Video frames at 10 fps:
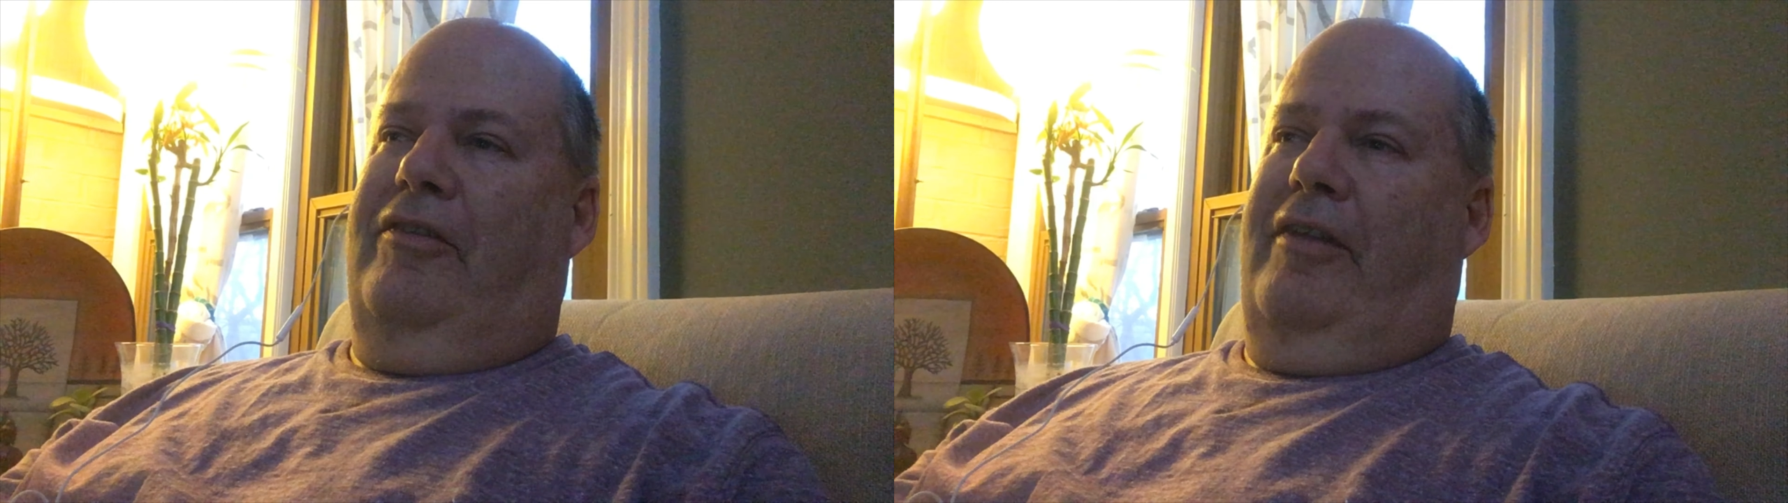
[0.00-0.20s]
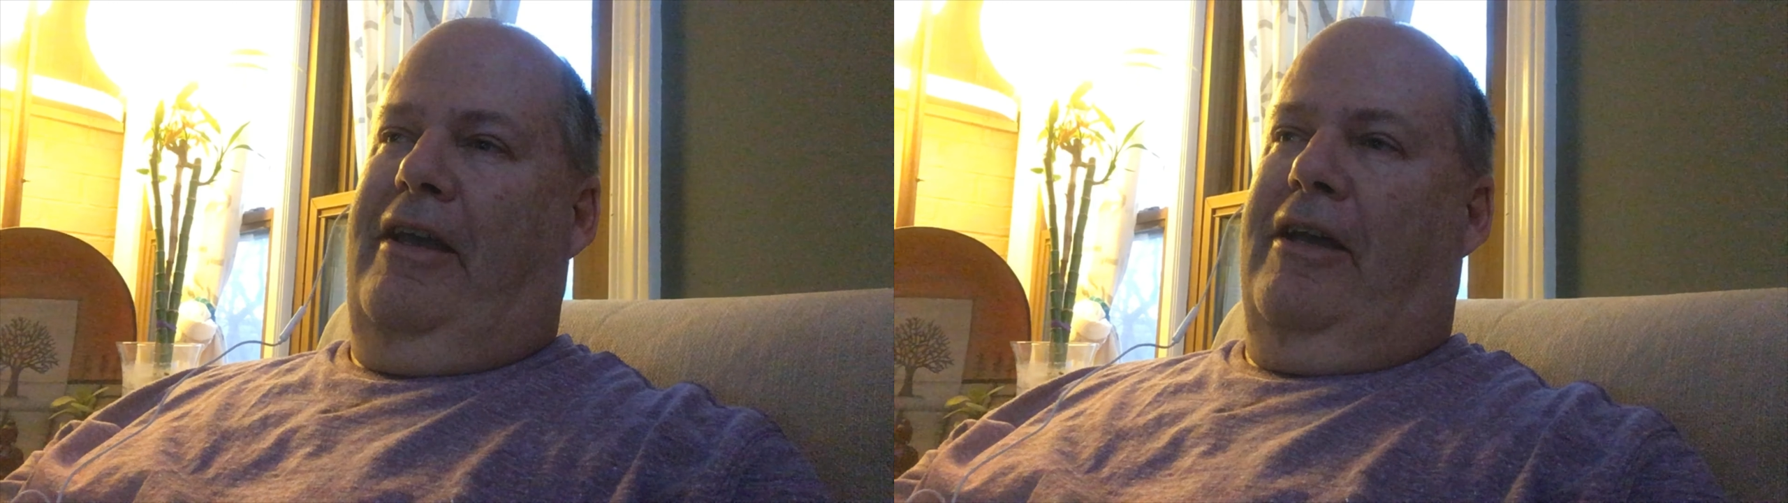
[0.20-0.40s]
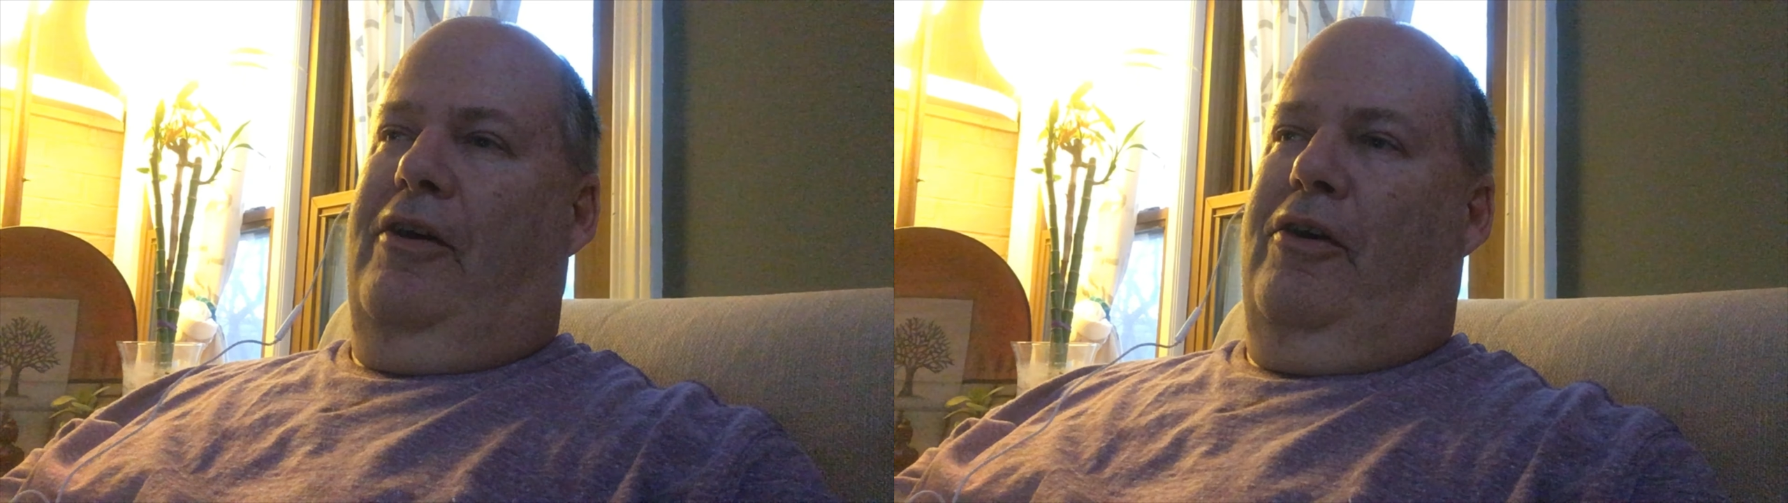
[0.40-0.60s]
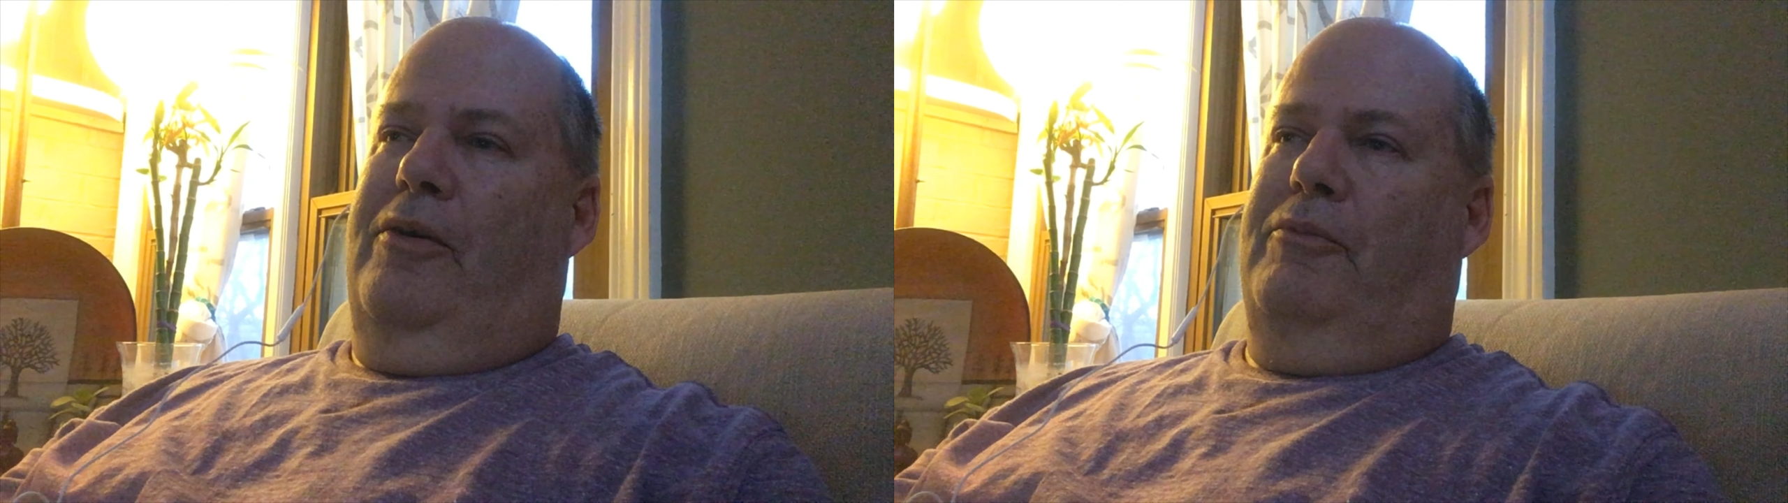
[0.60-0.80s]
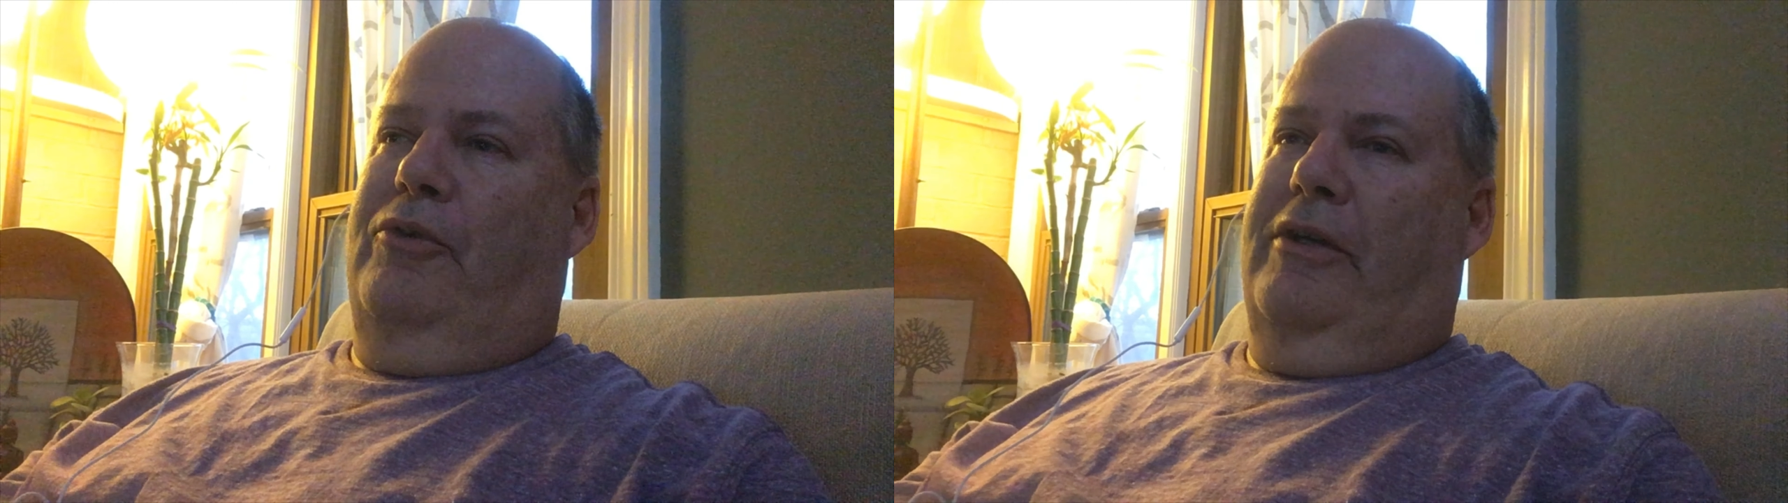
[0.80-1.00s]
staying at
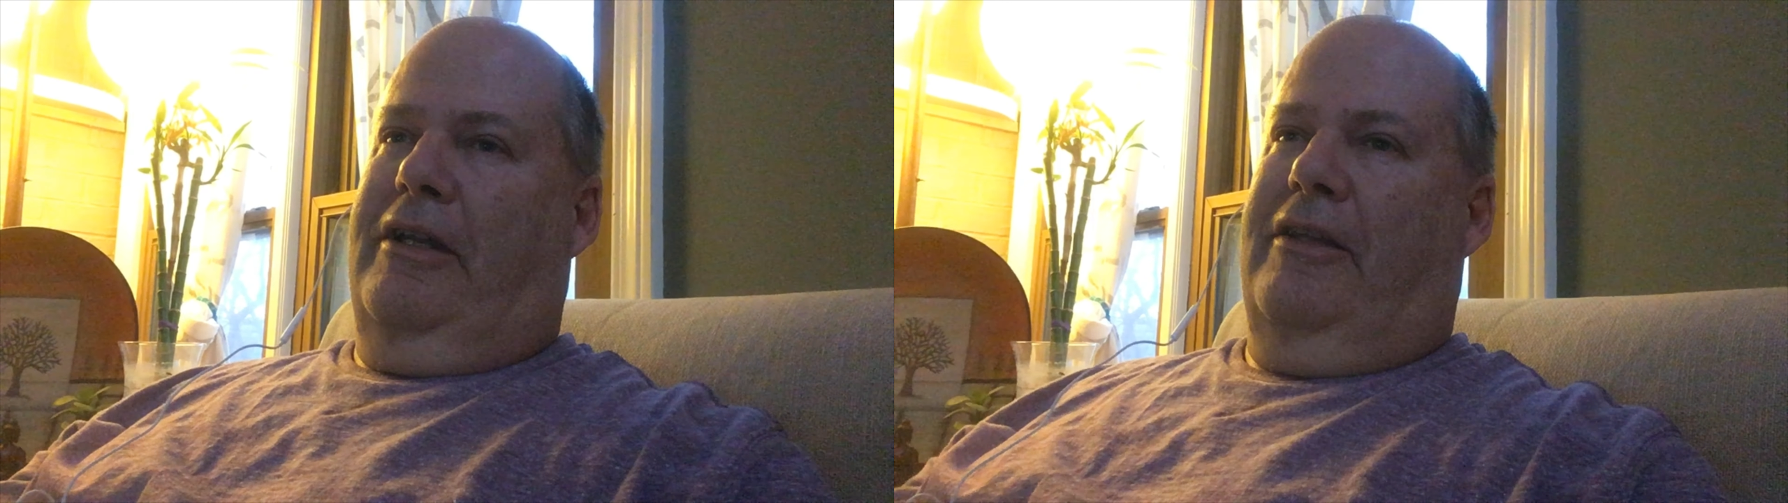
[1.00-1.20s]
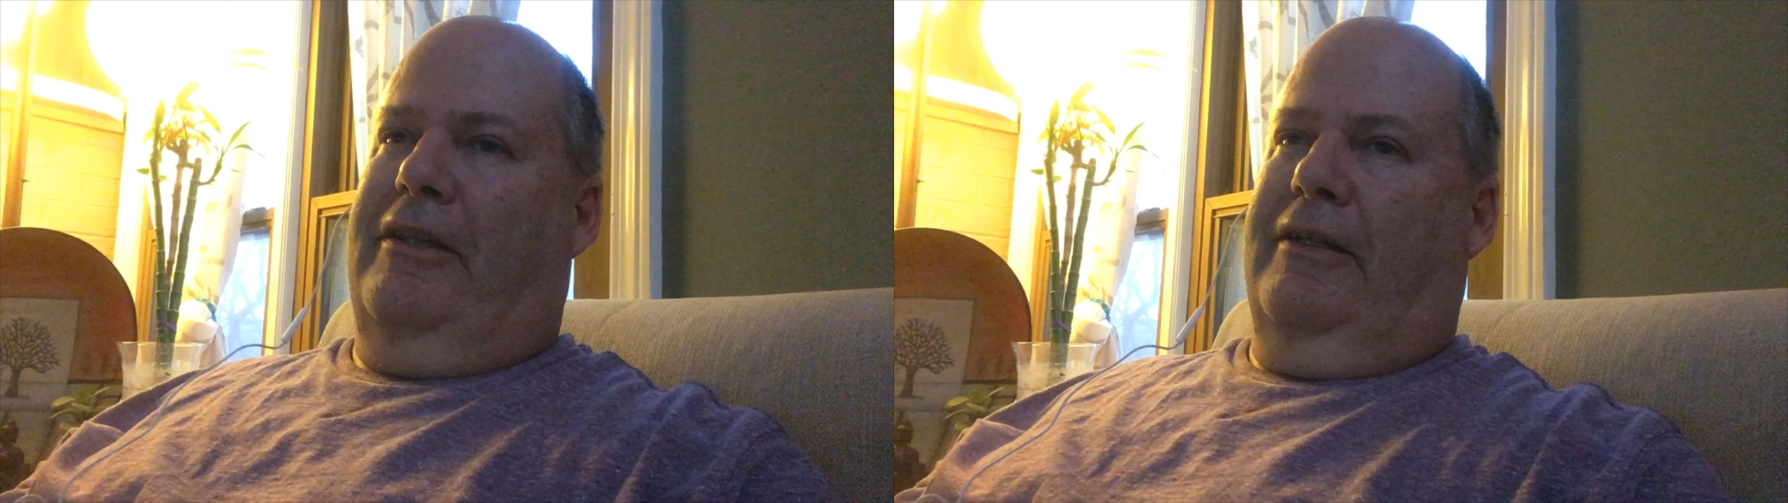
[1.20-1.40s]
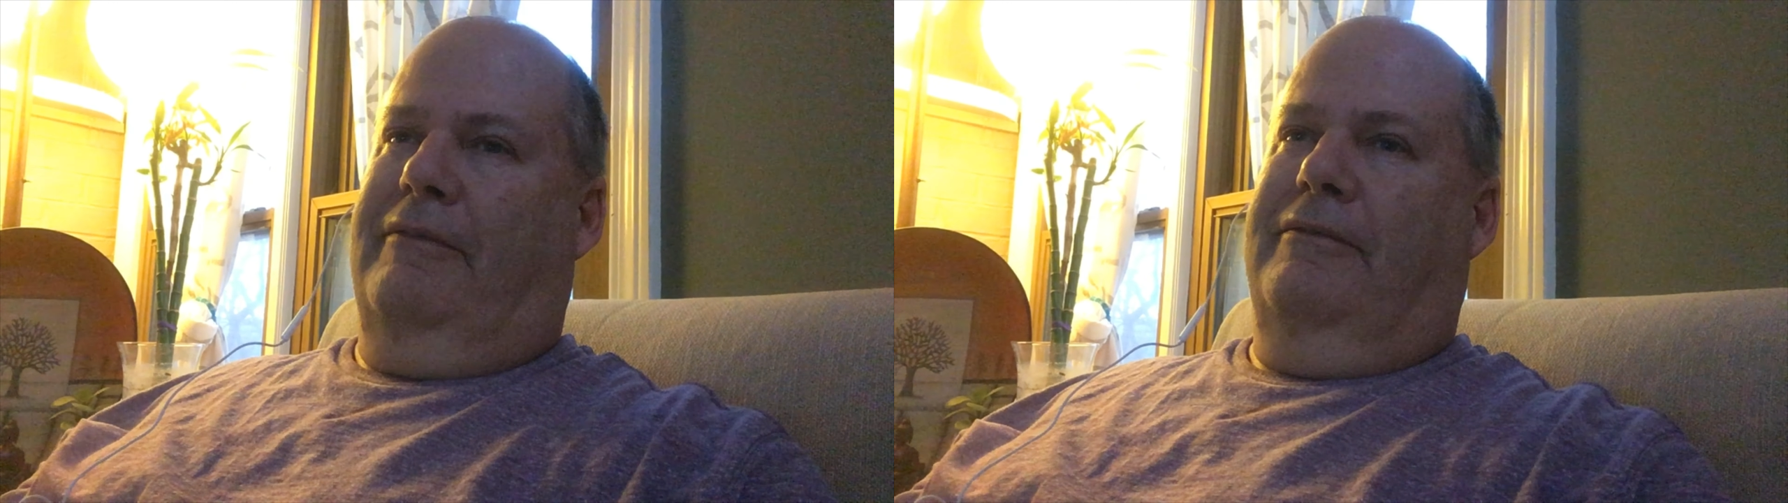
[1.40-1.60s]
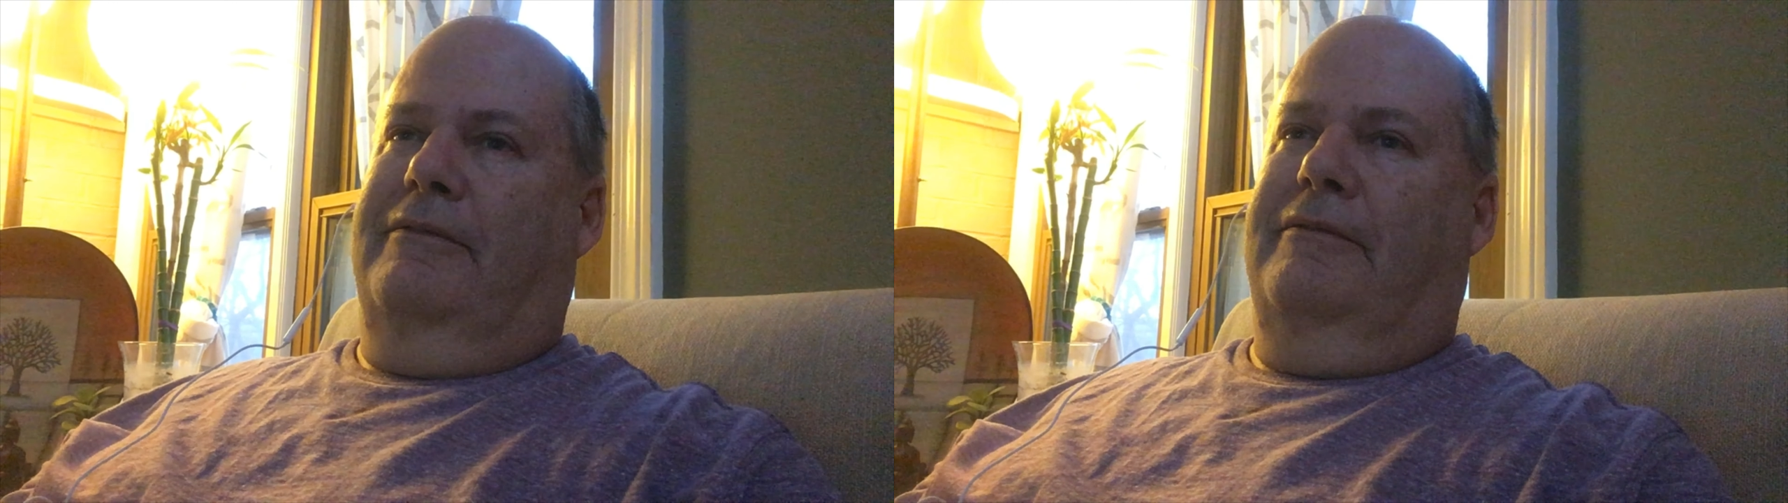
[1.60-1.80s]
home doing nothing